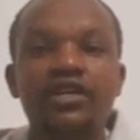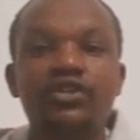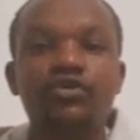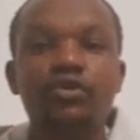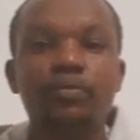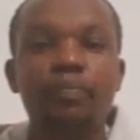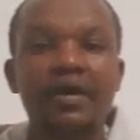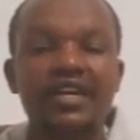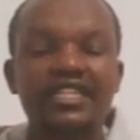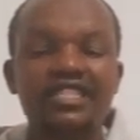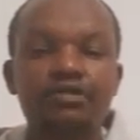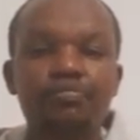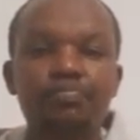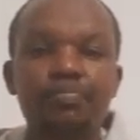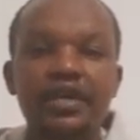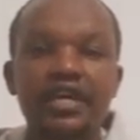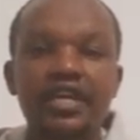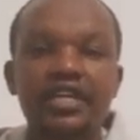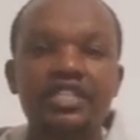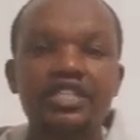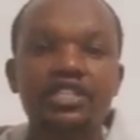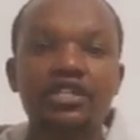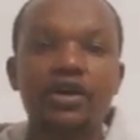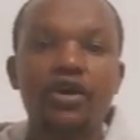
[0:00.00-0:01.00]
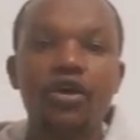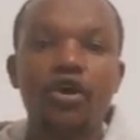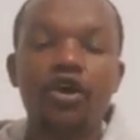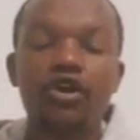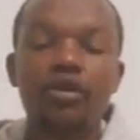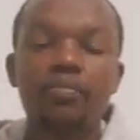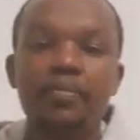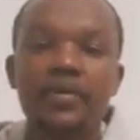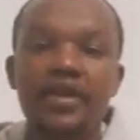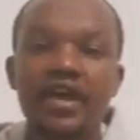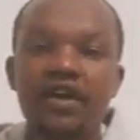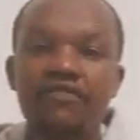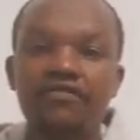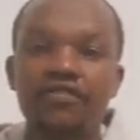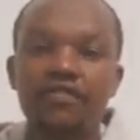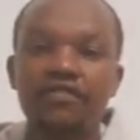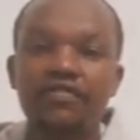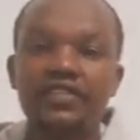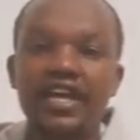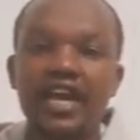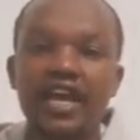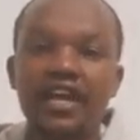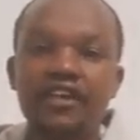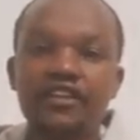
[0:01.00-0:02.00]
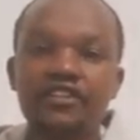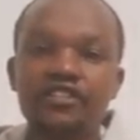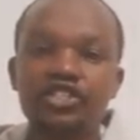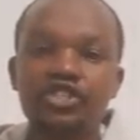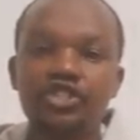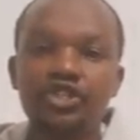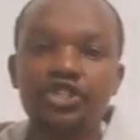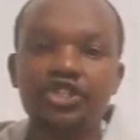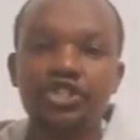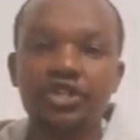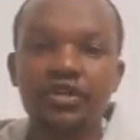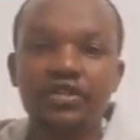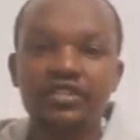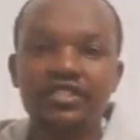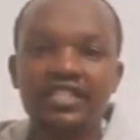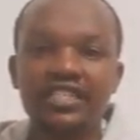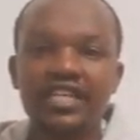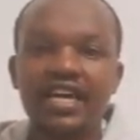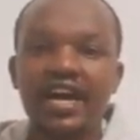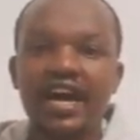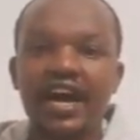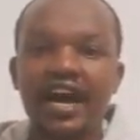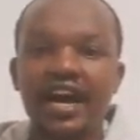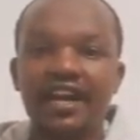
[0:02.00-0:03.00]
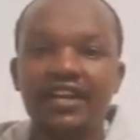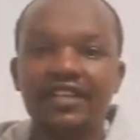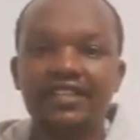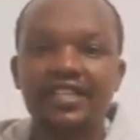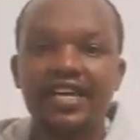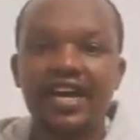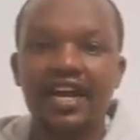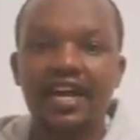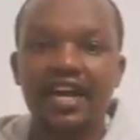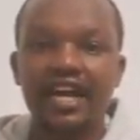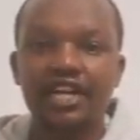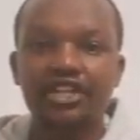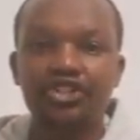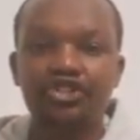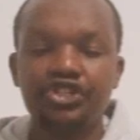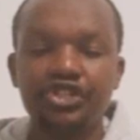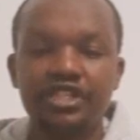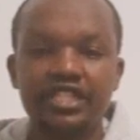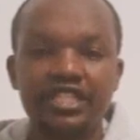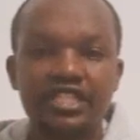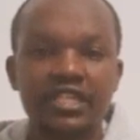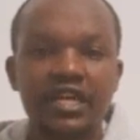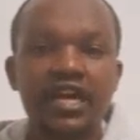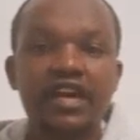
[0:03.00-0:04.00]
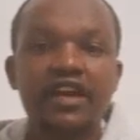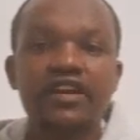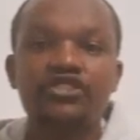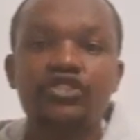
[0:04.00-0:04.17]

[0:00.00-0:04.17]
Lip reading: to participate on behalf of their institutions and their countries.